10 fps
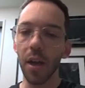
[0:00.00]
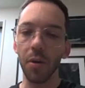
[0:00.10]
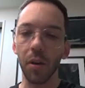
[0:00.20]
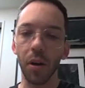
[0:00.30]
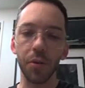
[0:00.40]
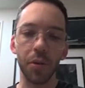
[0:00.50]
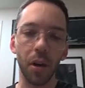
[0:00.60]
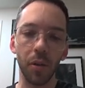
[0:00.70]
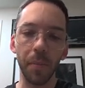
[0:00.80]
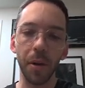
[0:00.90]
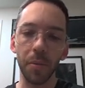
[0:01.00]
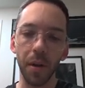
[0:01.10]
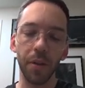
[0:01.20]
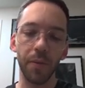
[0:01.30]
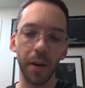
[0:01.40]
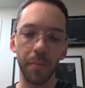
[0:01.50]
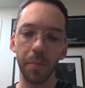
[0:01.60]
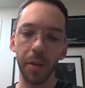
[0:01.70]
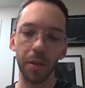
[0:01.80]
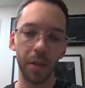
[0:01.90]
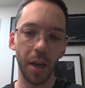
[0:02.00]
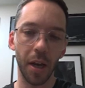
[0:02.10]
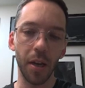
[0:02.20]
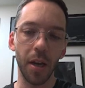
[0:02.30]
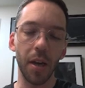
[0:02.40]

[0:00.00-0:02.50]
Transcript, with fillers: You'll close the hole up. It'll be a 3mm scar.